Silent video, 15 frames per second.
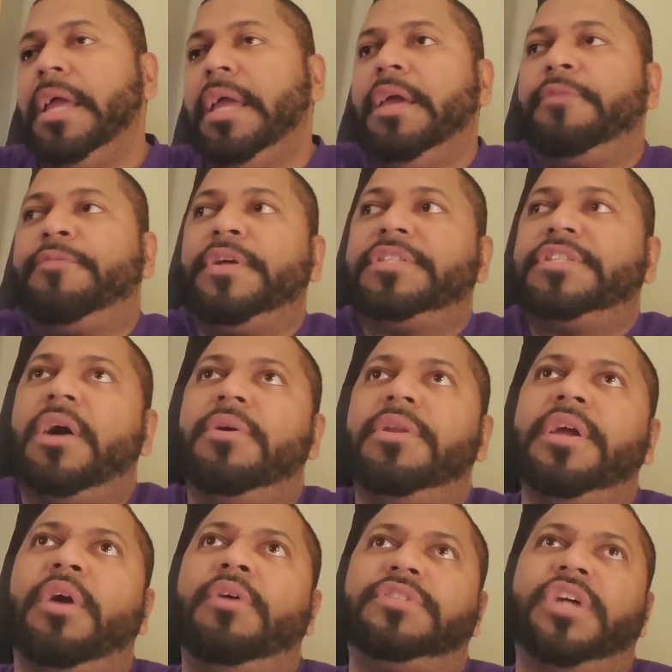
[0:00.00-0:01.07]
If
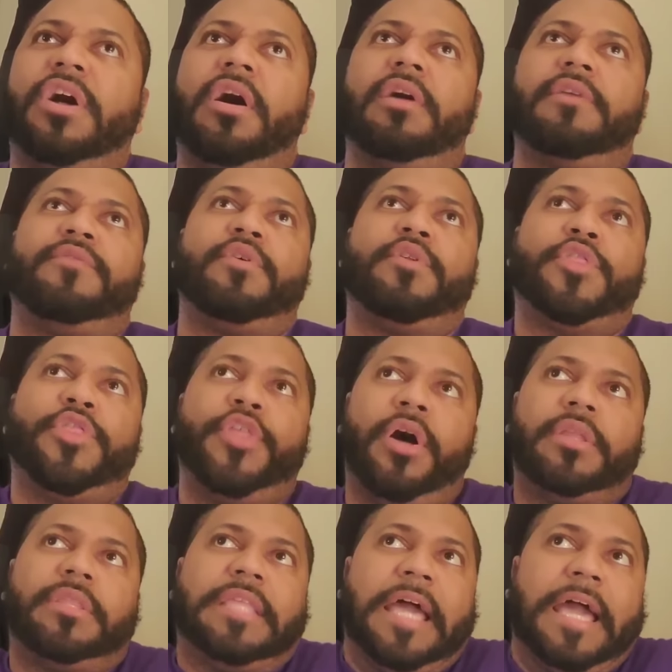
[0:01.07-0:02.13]
Antonio Tarver
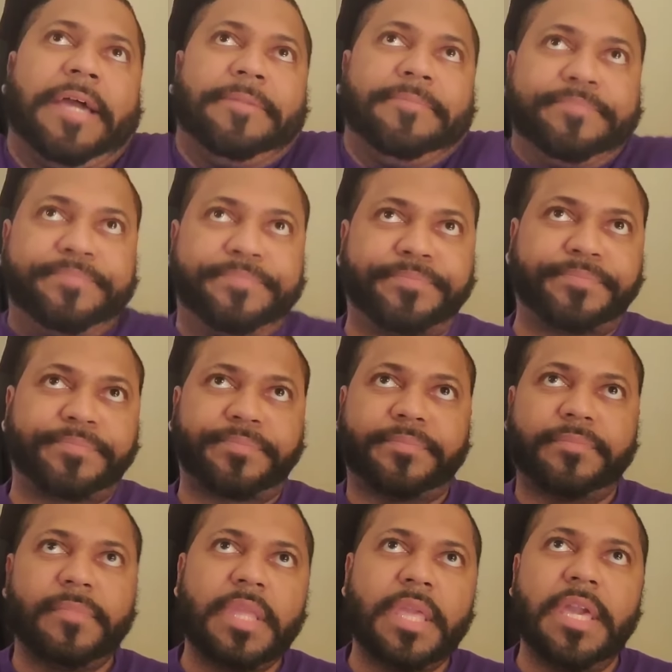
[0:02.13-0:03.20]
thought that,
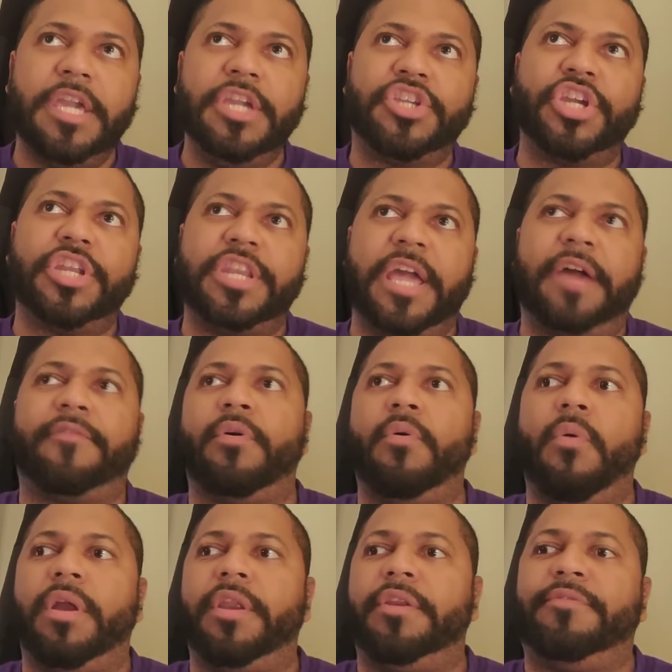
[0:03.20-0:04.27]
he should never
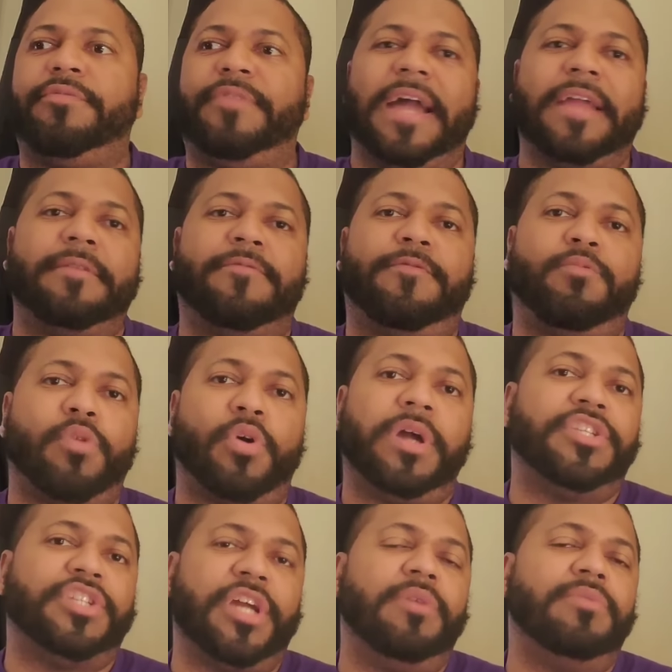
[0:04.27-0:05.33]
wanted to fight
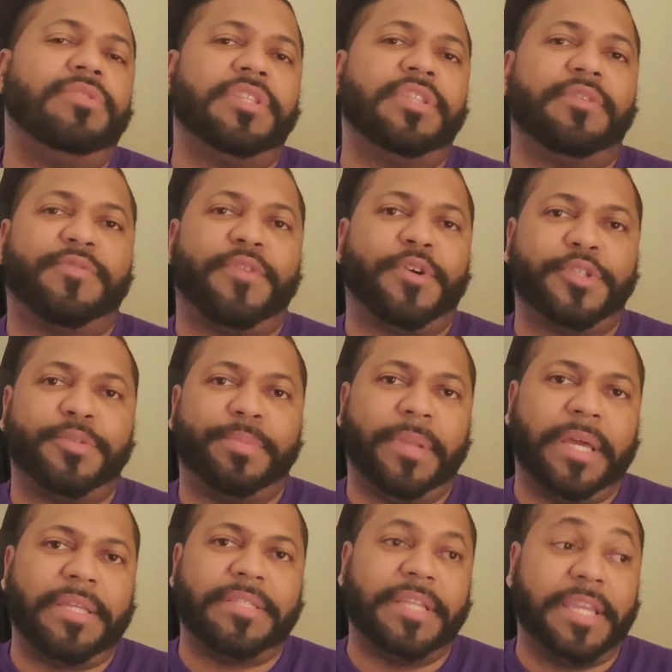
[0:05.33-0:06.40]
Roy Jones in the first
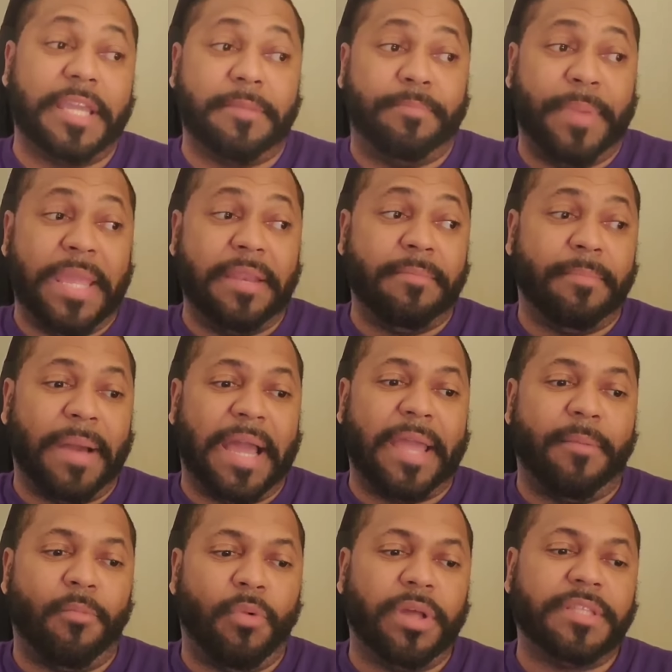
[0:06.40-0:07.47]
place, to get beaten by
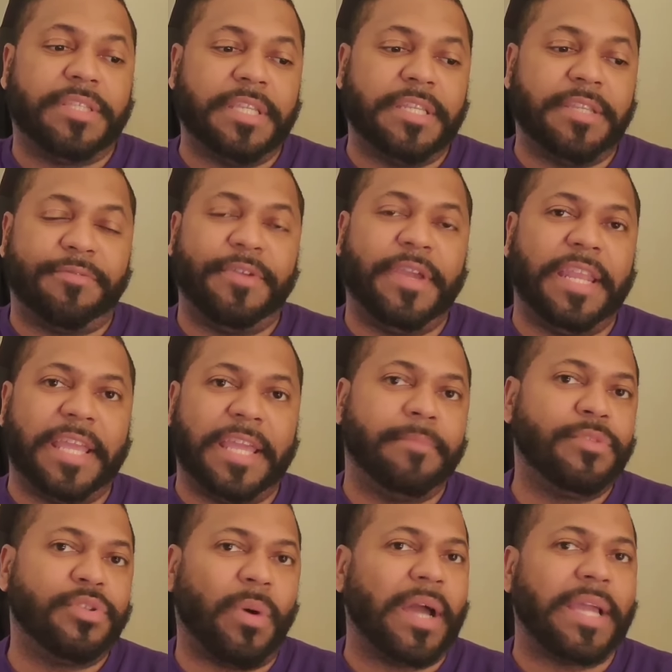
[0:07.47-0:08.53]
him once and defeating
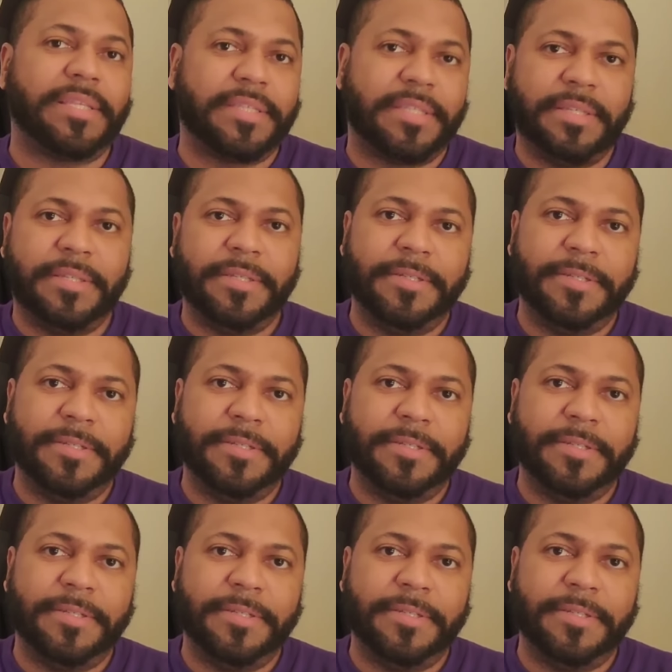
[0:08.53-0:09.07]
him twice.